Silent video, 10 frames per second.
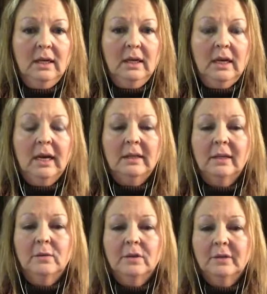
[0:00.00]
and they
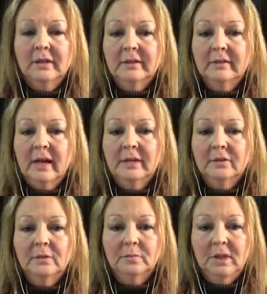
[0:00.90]
will criticize or
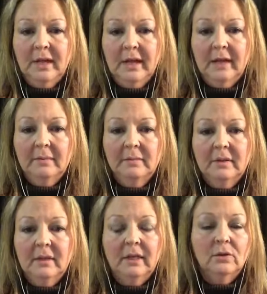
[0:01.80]
blame
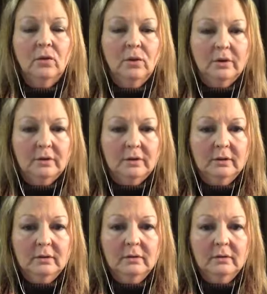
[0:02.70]
in order
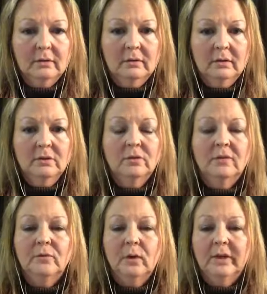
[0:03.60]
to
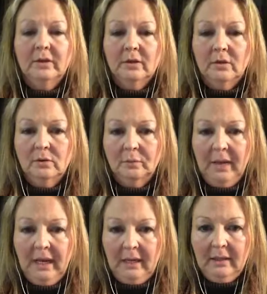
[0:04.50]
avoid their own
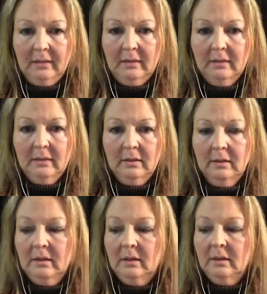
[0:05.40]
pain
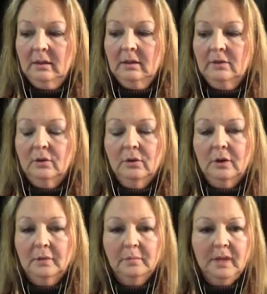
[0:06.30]
so
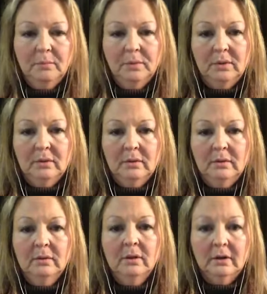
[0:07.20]
hurt people
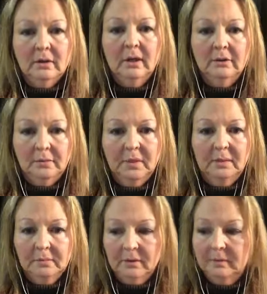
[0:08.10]
hurt other people